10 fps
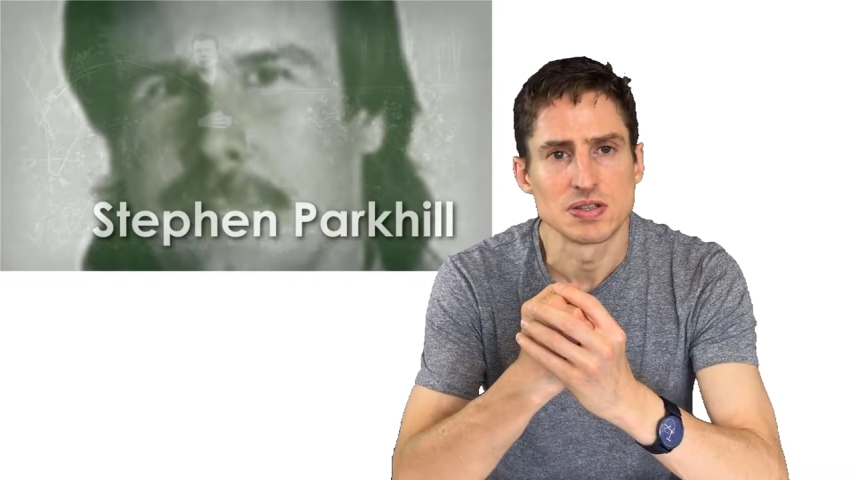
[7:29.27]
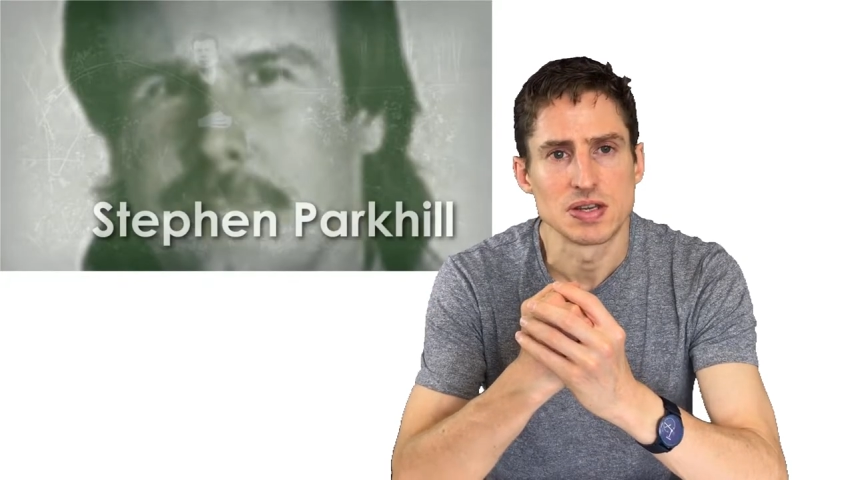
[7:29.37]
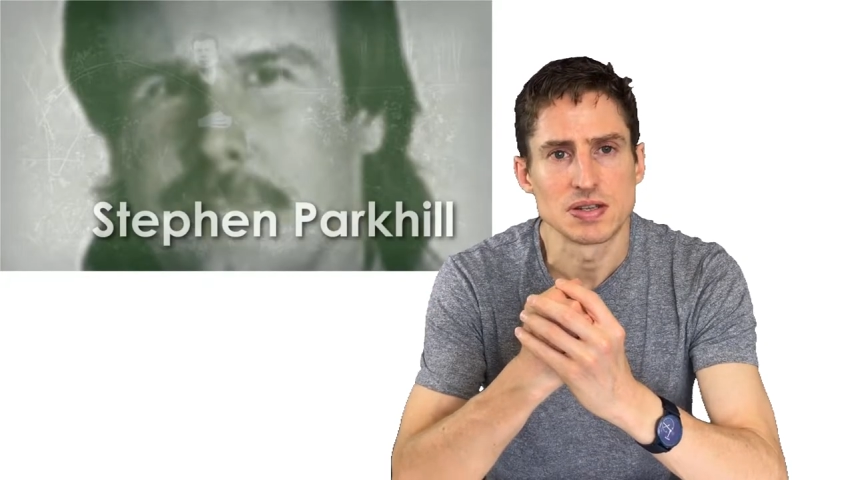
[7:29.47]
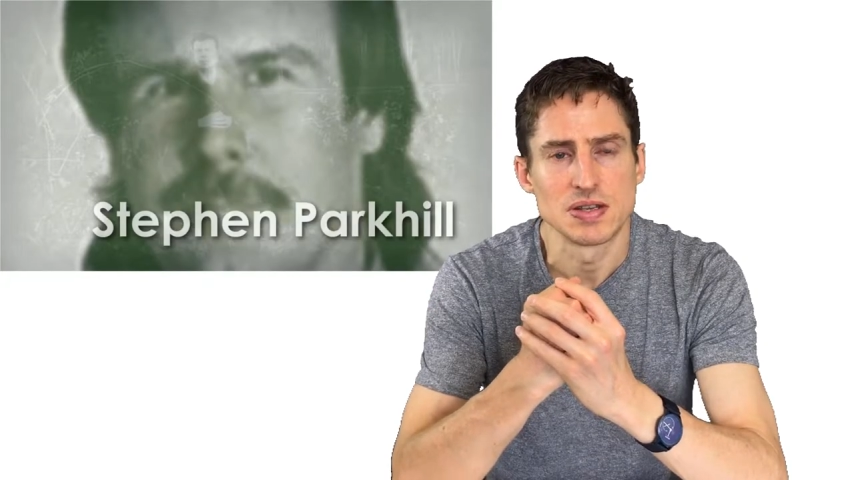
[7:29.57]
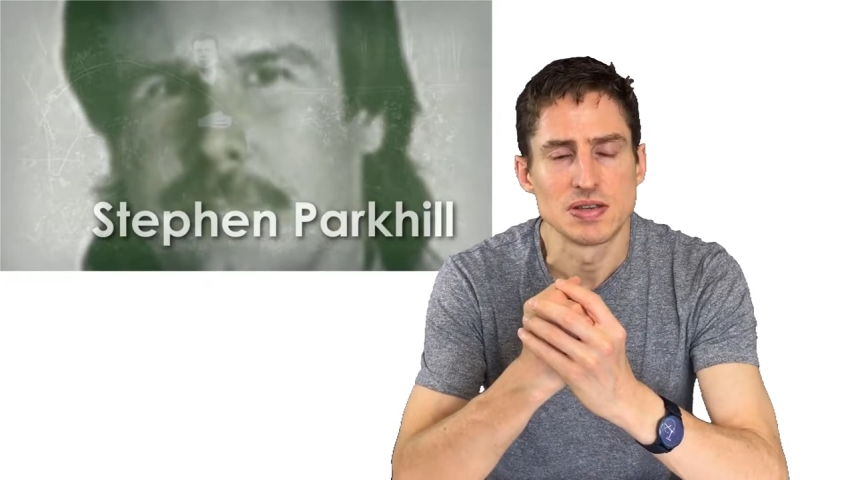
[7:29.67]

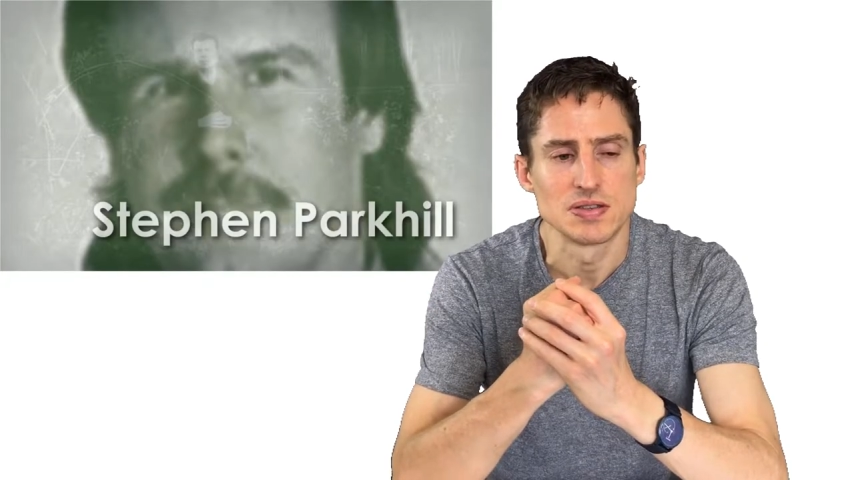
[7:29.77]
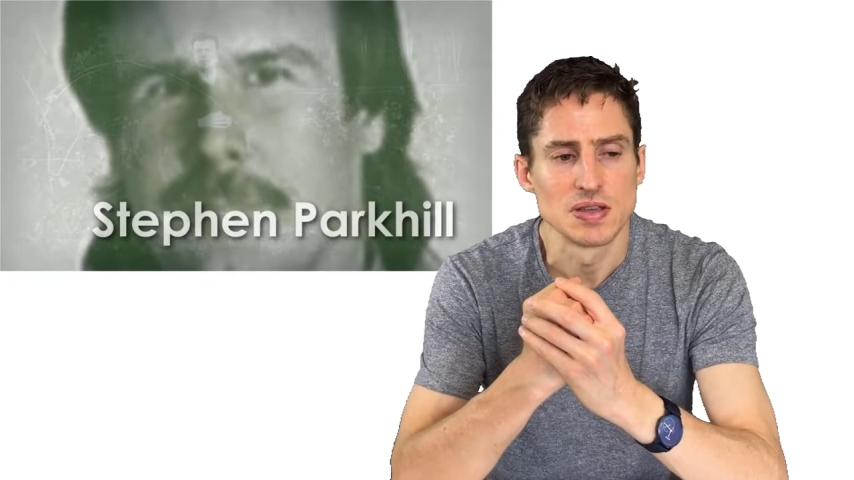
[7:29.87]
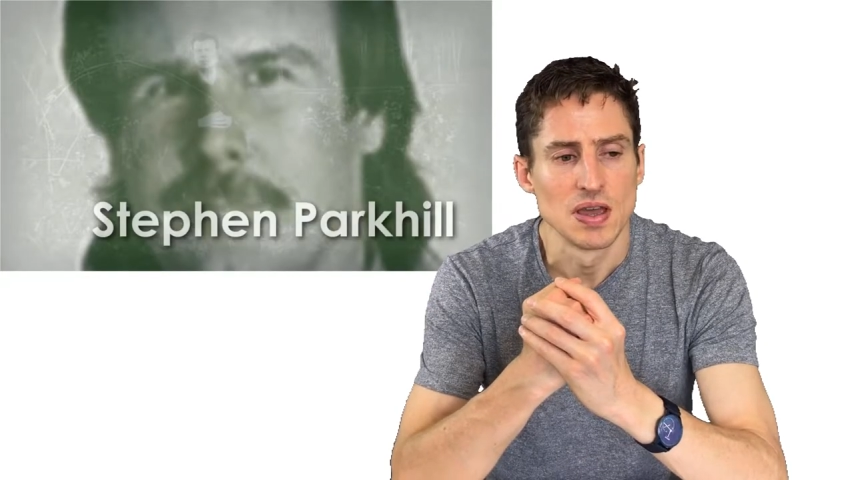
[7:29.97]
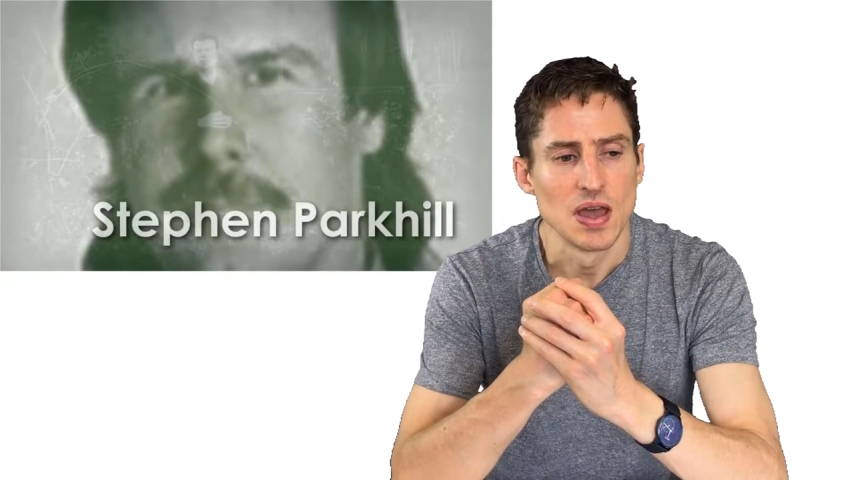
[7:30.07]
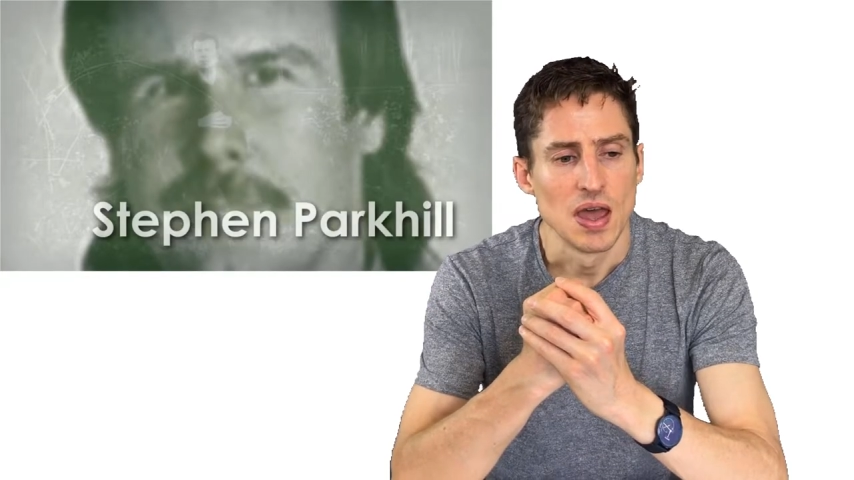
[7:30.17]
techniques,
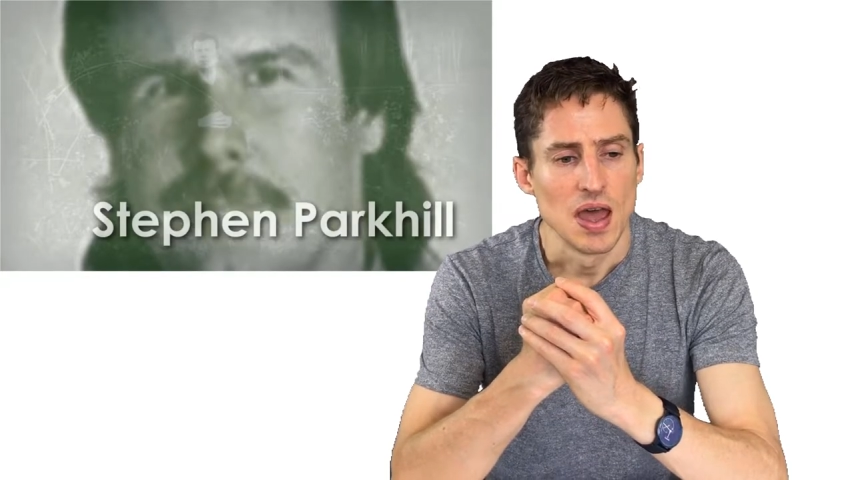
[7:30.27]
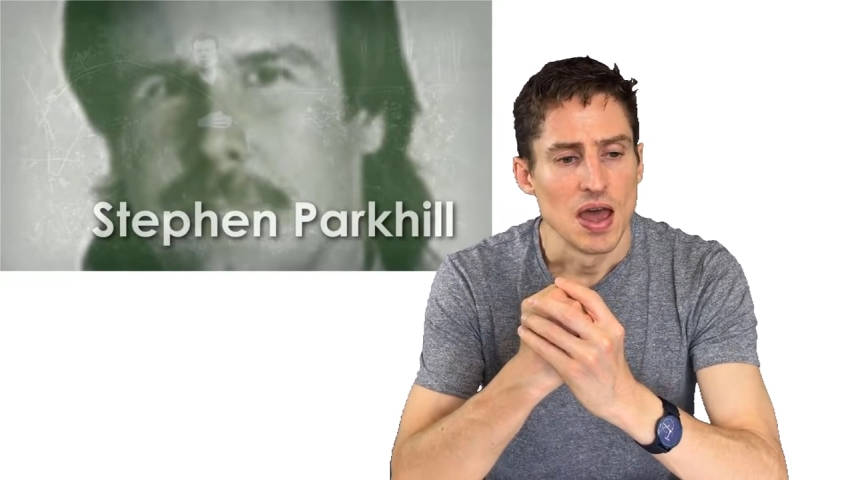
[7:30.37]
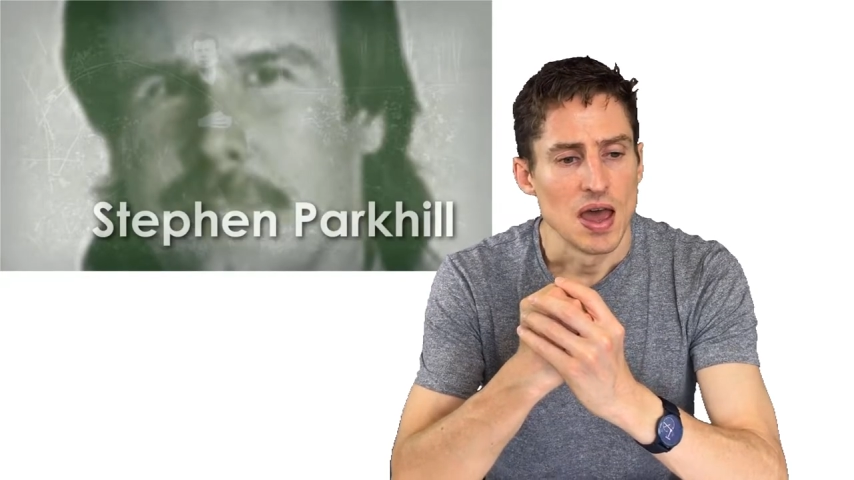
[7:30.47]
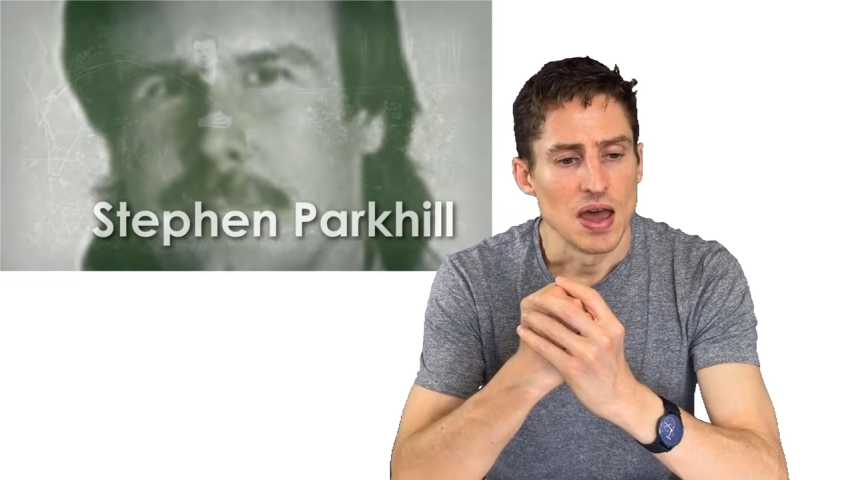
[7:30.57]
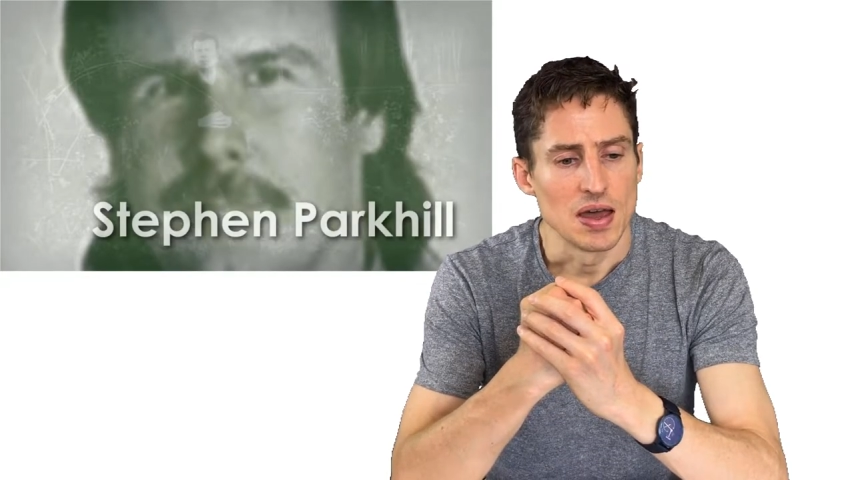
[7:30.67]

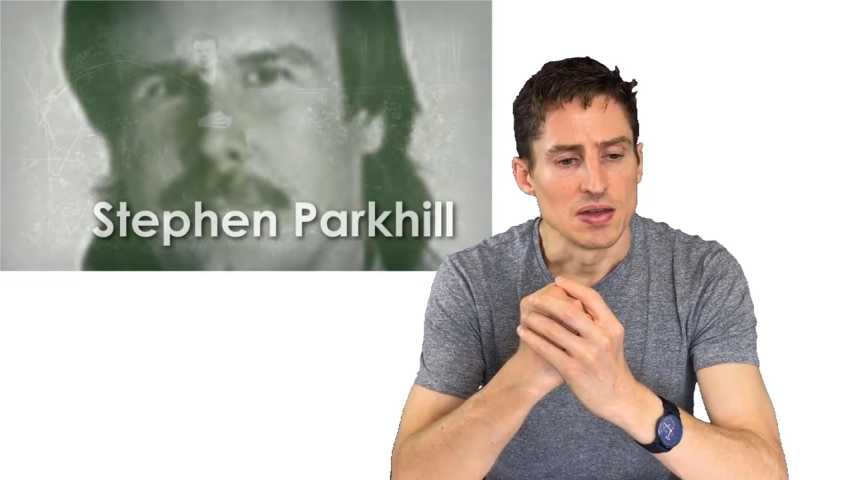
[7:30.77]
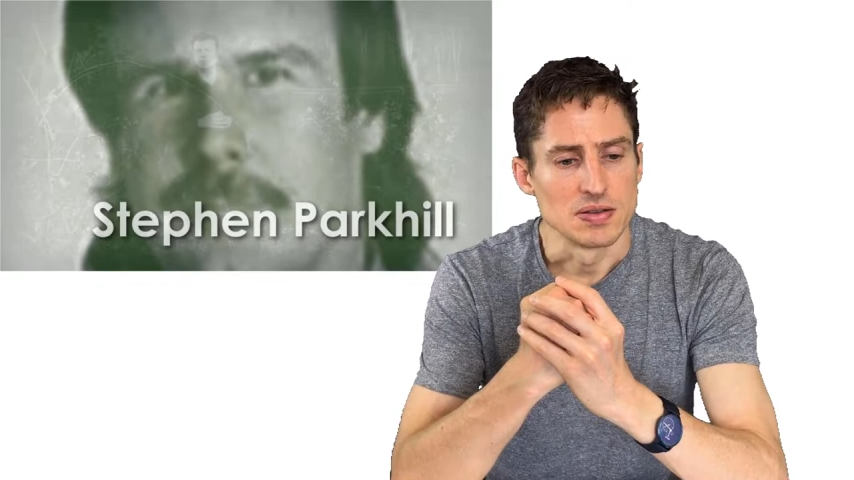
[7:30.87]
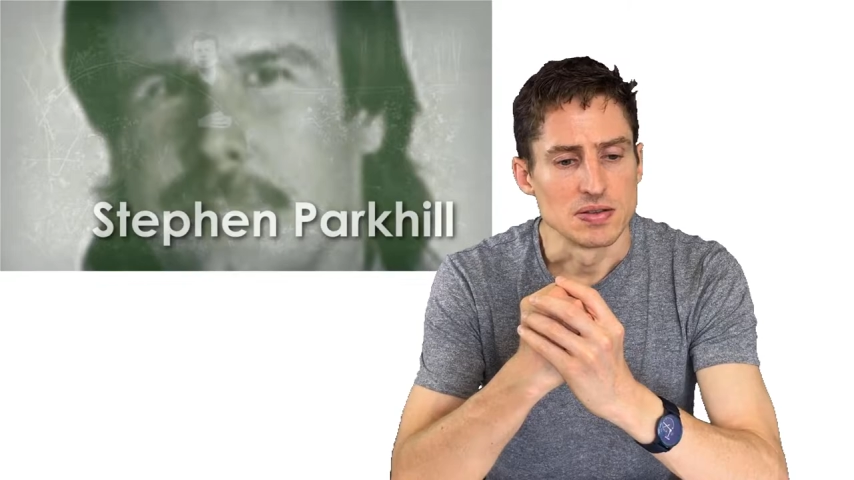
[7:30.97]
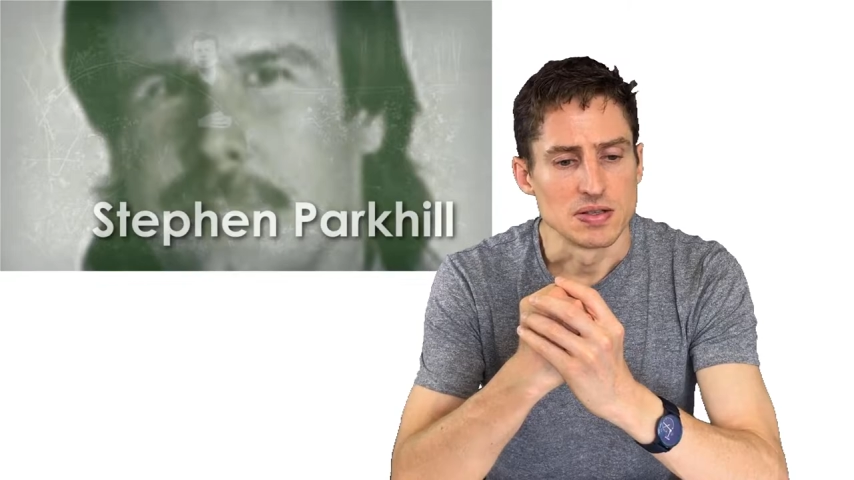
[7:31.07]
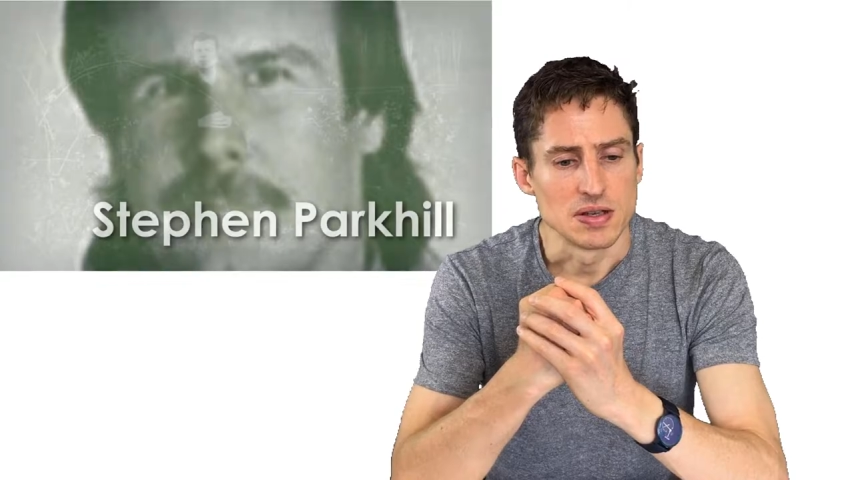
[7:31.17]

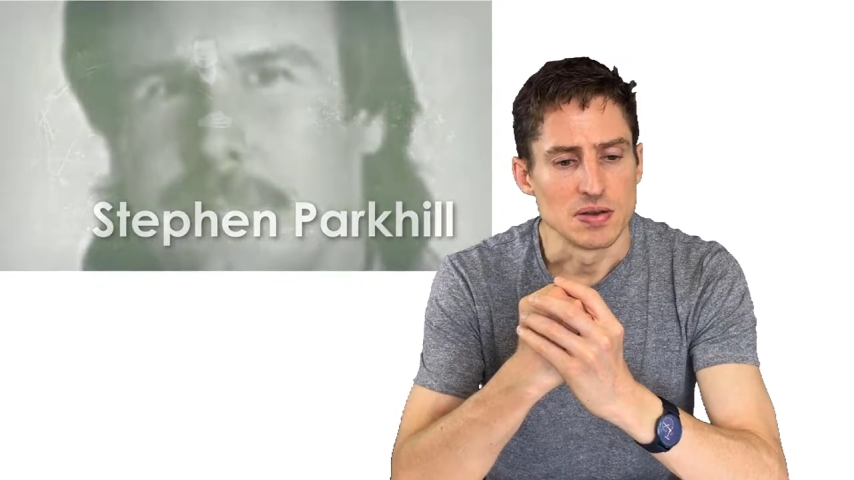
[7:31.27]
and